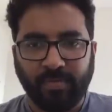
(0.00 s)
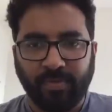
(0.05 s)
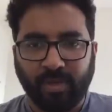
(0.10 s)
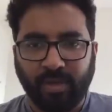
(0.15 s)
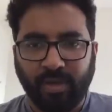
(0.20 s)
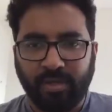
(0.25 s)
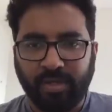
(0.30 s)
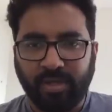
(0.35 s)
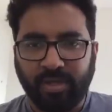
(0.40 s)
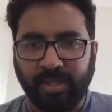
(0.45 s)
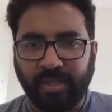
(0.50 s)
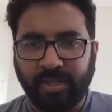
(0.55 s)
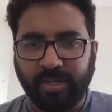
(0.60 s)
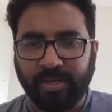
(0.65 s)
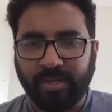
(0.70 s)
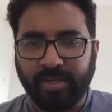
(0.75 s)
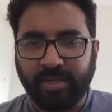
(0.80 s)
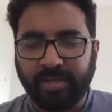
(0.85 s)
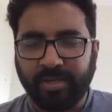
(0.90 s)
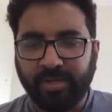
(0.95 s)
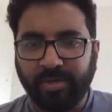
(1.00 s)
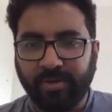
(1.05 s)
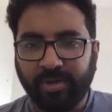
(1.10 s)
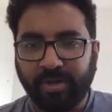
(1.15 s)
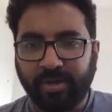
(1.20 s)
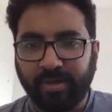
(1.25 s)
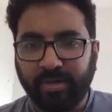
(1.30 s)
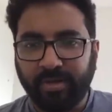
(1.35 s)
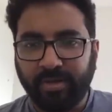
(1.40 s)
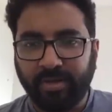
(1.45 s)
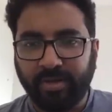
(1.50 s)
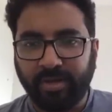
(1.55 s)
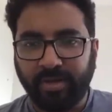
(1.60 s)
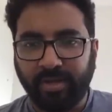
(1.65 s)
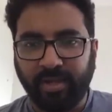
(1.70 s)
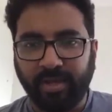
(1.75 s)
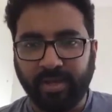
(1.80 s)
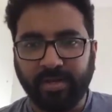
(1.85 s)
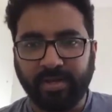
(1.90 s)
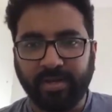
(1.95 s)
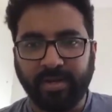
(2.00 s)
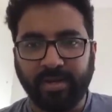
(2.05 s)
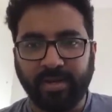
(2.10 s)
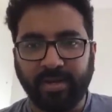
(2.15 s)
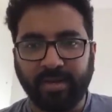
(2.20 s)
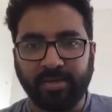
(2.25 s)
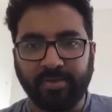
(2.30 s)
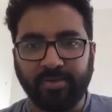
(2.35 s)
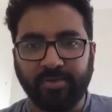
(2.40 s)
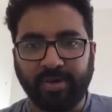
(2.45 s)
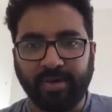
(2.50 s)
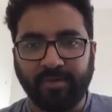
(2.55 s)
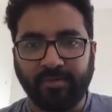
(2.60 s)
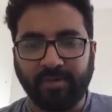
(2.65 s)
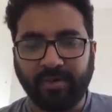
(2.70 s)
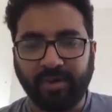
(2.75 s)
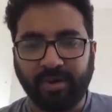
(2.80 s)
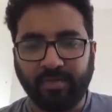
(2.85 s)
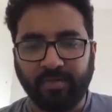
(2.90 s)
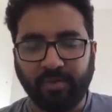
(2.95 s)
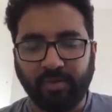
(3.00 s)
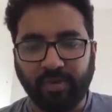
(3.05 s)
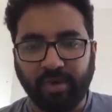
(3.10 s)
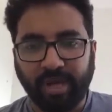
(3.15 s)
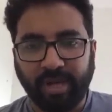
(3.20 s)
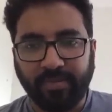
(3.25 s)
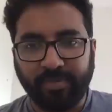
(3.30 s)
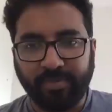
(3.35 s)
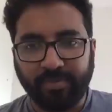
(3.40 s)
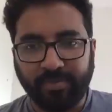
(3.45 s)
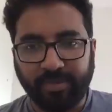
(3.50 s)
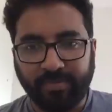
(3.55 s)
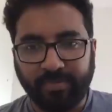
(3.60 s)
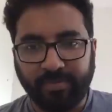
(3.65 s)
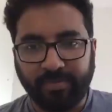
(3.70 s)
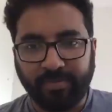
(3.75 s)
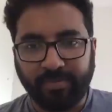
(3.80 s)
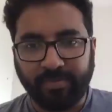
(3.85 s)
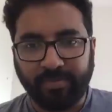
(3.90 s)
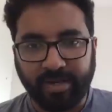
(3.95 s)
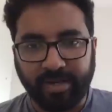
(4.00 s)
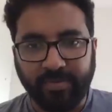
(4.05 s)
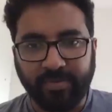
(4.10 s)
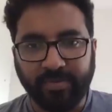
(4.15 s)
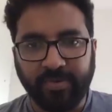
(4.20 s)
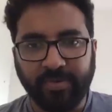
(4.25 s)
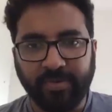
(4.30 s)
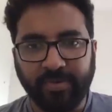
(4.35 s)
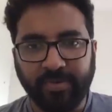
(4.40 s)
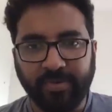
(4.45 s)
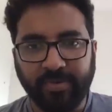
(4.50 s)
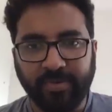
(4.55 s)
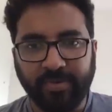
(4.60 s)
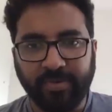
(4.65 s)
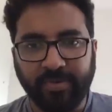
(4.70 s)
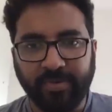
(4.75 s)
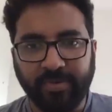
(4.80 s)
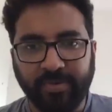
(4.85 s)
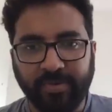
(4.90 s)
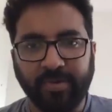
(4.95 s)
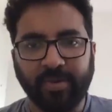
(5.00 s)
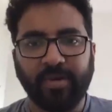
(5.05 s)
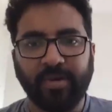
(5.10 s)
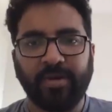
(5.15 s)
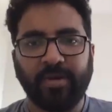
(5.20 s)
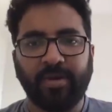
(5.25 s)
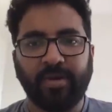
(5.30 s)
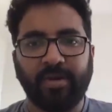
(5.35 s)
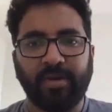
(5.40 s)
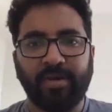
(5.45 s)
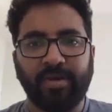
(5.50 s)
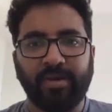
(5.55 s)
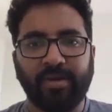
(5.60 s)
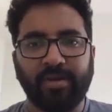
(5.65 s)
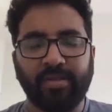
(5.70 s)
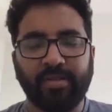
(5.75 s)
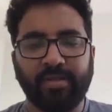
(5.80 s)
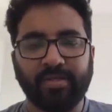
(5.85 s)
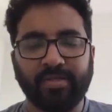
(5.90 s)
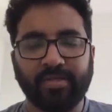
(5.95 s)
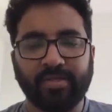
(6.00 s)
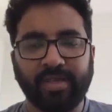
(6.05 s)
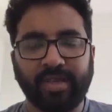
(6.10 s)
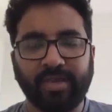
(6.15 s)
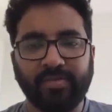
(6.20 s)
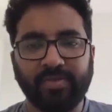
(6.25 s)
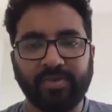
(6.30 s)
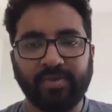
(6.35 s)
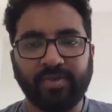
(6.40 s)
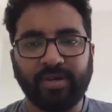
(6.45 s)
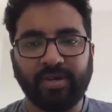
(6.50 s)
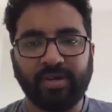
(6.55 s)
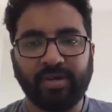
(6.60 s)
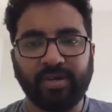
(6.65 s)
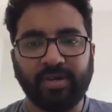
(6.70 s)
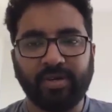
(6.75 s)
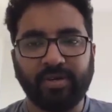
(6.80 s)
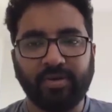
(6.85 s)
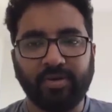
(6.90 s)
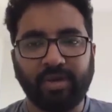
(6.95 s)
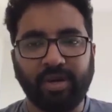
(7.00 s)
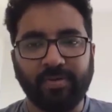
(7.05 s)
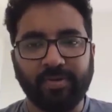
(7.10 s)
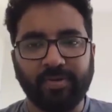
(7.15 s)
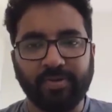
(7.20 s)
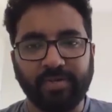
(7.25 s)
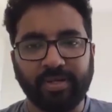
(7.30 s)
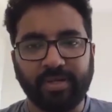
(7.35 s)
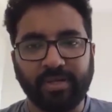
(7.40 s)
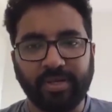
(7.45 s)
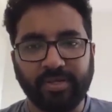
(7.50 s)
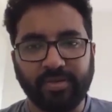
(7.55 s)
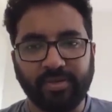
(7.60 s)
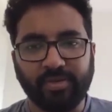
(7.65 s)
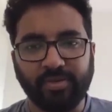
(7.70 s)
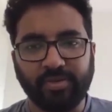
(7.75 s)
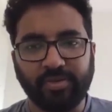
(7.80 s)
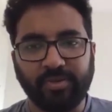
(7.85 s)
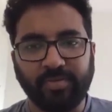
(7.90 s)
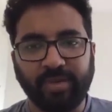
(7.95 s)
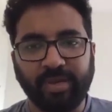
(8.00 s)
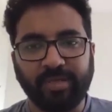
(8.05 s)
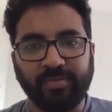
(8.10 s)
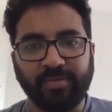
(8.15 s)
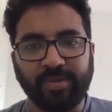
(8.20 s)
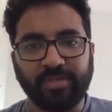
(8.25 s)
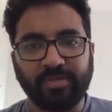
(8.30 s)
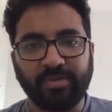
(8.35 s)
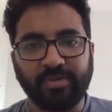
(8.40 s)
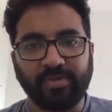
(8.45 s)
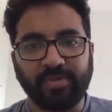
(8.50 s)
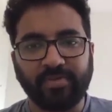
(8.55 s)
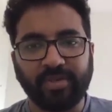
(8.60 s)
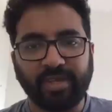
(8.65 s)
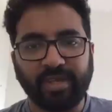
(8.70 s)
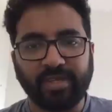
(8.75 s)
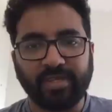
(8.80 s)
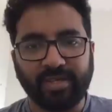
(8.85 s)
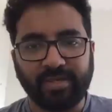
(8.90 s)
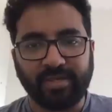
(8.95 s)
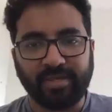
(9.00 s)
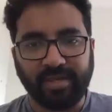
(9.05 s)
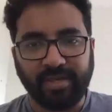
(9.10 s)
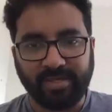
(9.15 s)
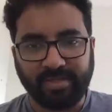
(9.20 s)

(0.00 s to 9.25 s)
Nirmal, I think you are in luck. Uh, you have got more time to prepare right now. And uh, this gives you a, a good opportunity. So you should make the best use of the next one hundred days.